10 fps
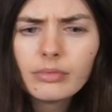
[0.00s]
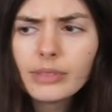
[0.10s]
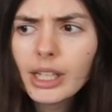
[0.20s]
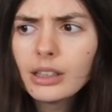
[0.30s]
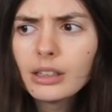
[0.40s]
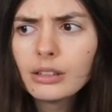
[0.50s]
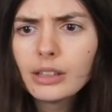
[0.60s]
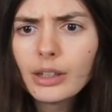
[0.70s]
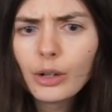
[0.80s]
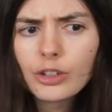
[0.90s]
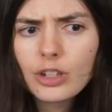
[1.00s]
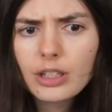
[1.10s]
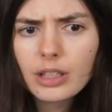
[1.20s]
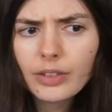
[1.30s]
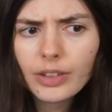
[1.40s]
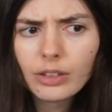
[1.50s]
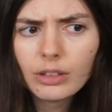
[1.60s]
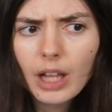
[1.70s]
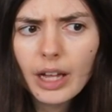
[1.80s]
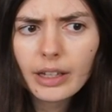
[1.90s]
They literally are just living their
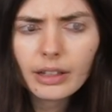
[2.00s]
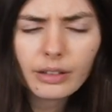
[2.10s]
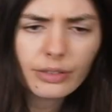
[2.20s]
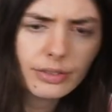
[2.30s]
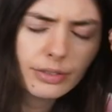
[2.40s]
life.